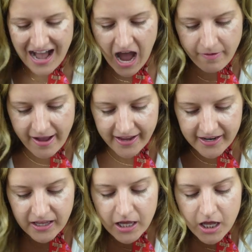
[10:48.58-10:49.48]
All
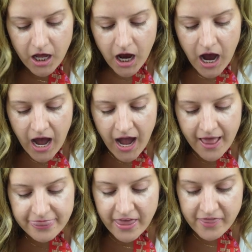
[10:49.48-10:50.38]
right. Uh,
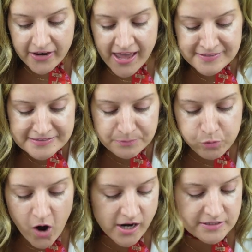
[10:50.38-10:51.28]
then the next
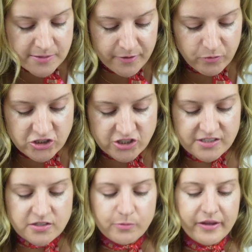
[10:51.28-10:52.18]
product on my wish
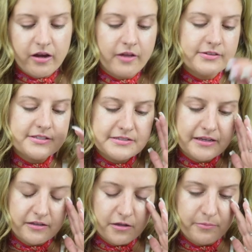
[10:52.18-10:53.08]
list, oh my god, this is
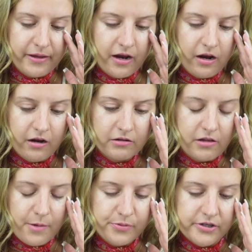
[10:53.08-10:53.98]
like a La Mer,
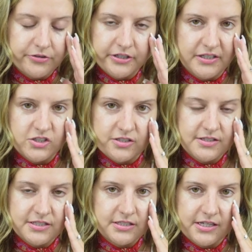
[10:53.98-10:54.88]
La Prairie
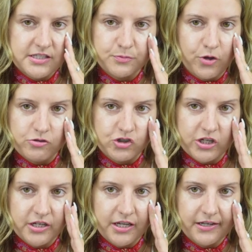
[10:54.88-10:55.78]
just
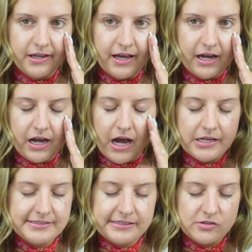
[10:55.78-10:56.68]
explosion. And uh,
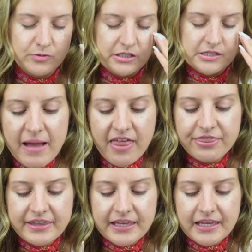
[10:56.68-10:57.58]
guys, it is what it
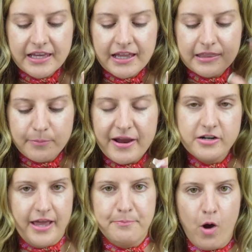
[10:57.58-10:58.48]
is. The La
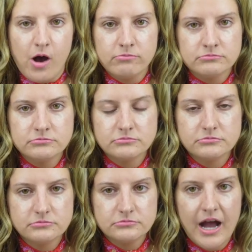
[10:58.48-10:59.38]
Mer Night Balm.
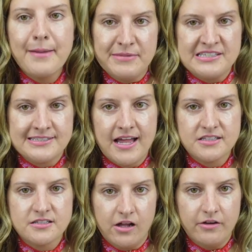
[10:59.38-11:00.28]
I miss
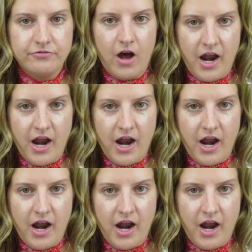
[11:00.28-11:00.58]
that stuff.